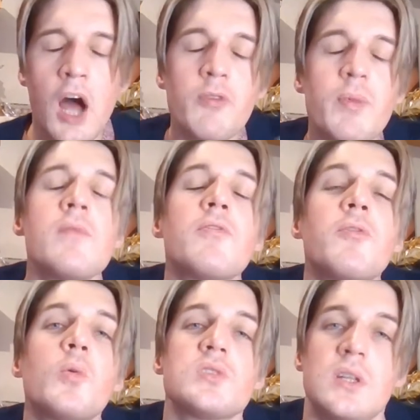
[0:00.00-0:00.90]
I've been
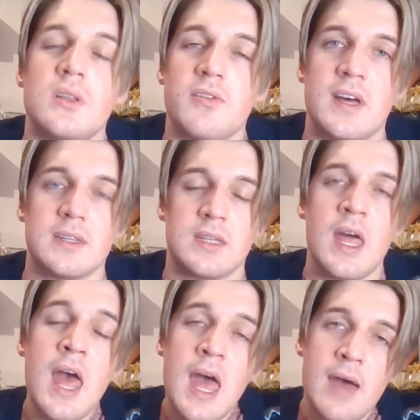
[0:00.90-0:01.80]
fortunate in the fact that
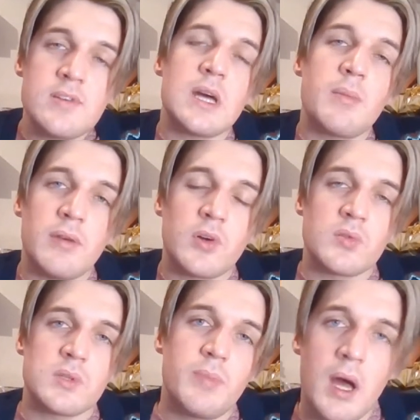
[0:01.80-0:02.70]
every time I've
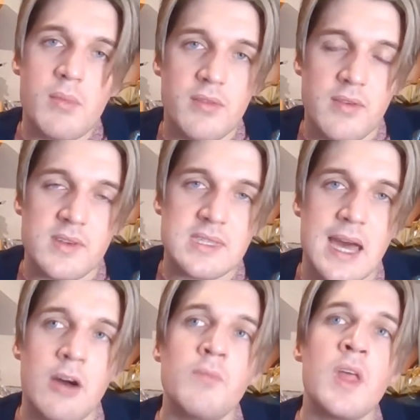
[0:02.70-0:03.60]
gone to buy my
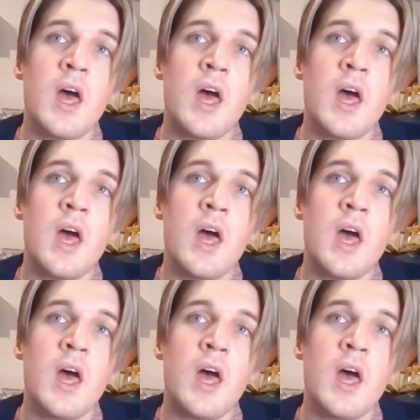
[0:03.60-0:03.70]
Viviscal,